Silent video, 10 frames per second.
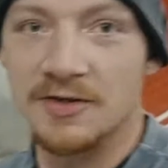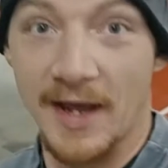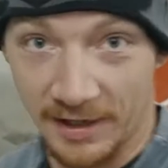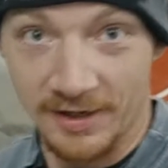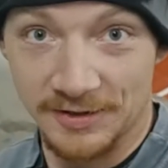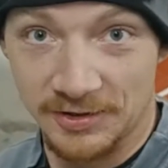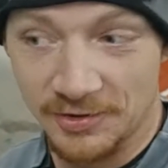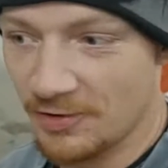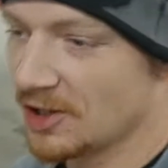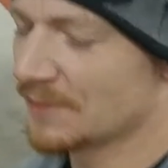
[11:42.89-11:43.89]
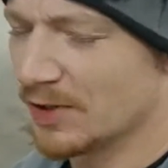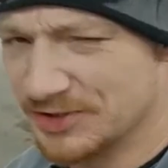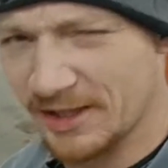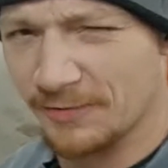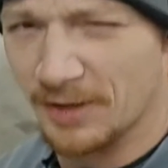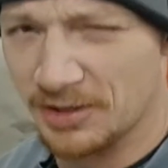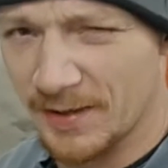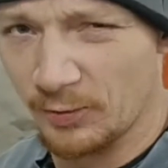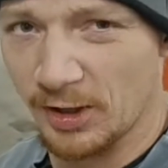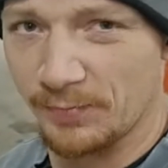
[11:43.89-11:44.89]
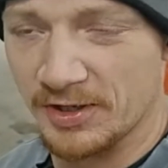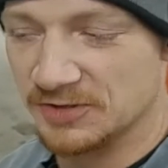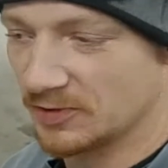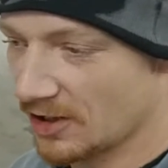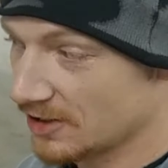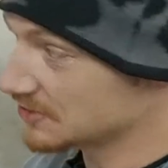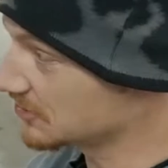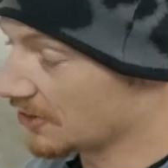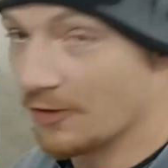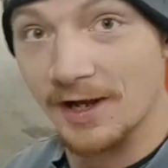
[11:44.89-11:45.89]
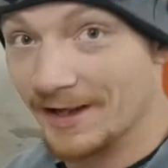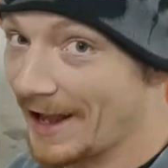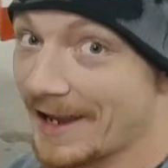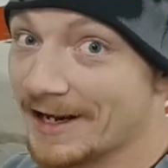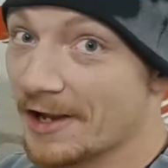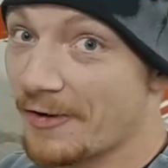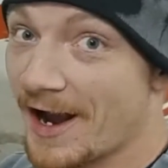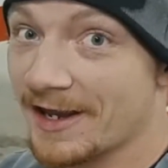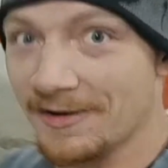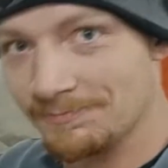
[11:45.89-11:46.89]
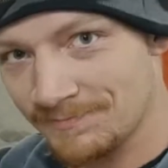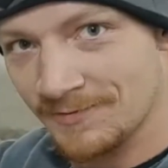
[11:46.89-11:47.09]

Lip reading: I got a lot to do, plus I got a friend coming, we're gonna play some cards, so I gotta get cracking.